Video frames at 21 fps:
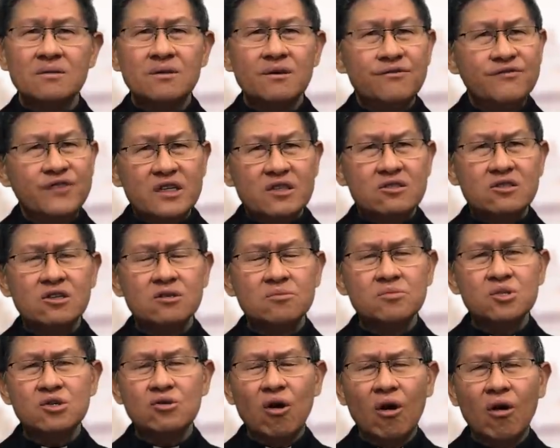the
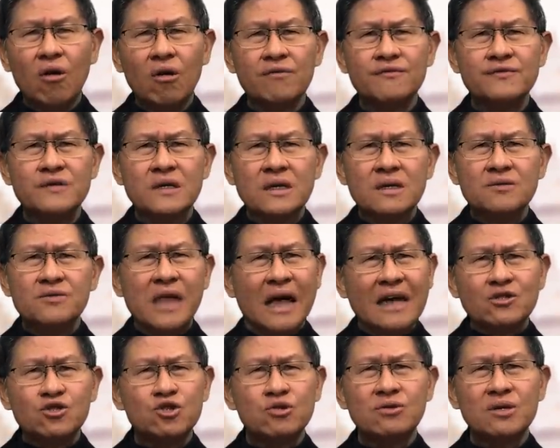victims of
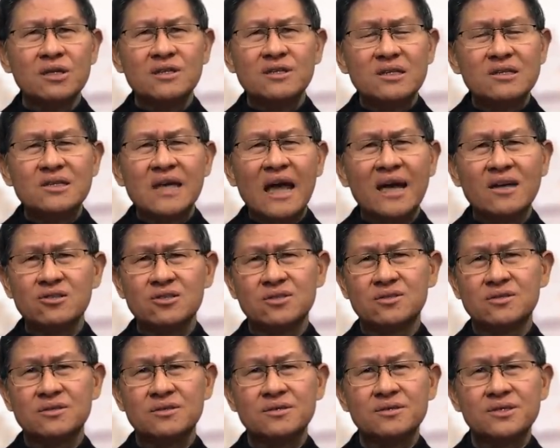natural
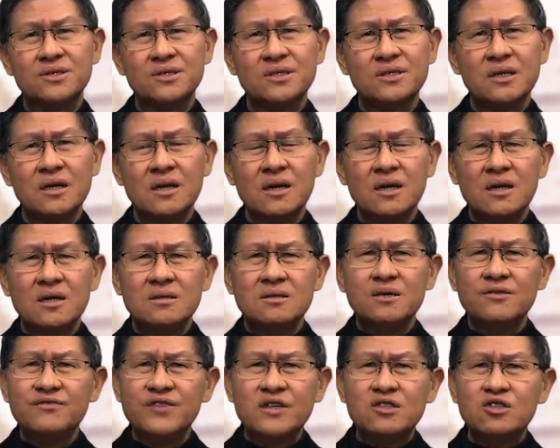disasters,
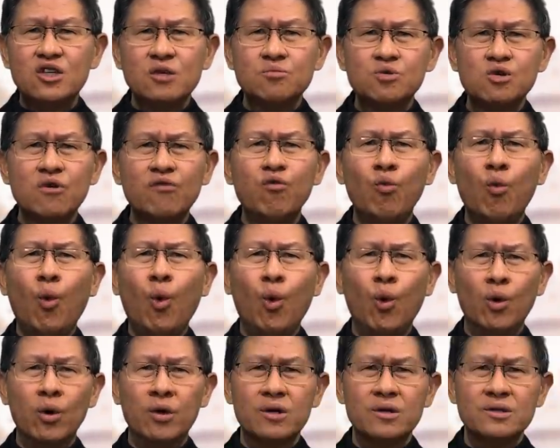the victims of
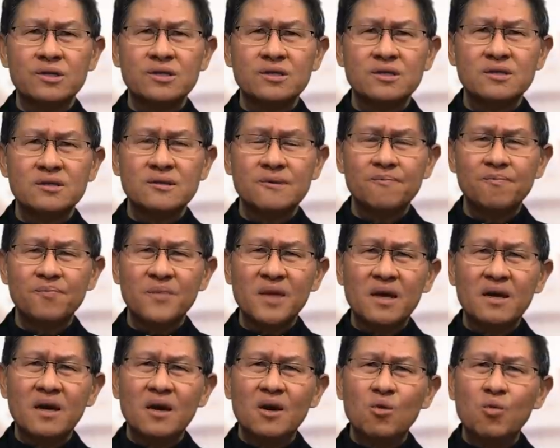wars.
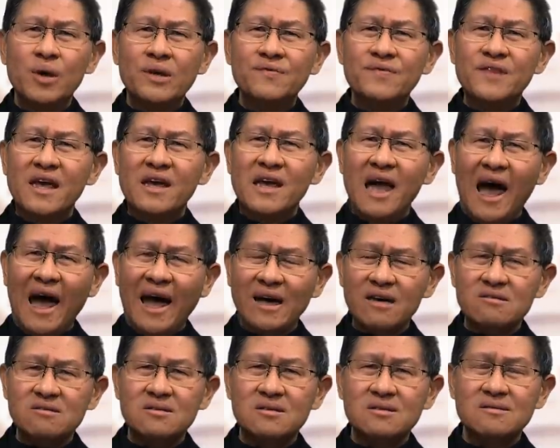When they
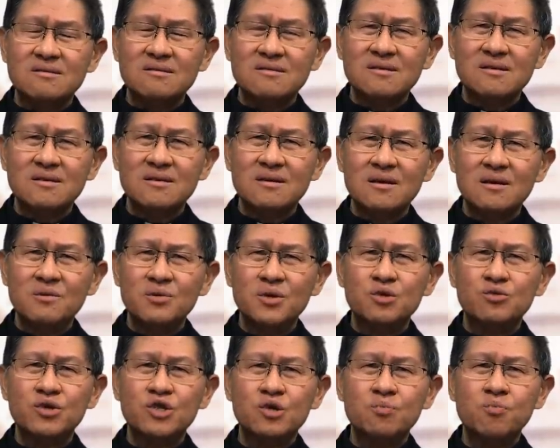act
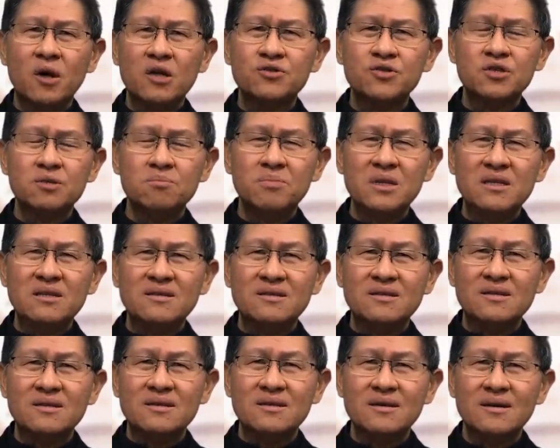with
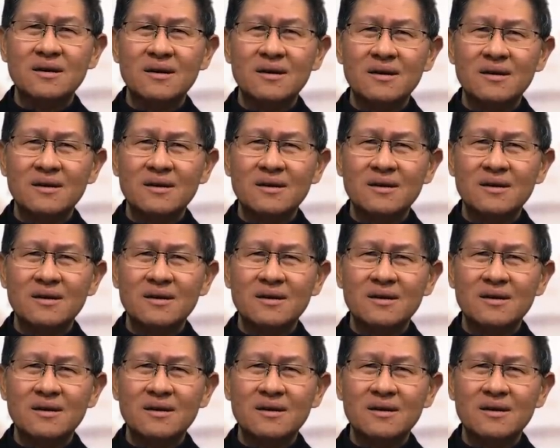responsibility,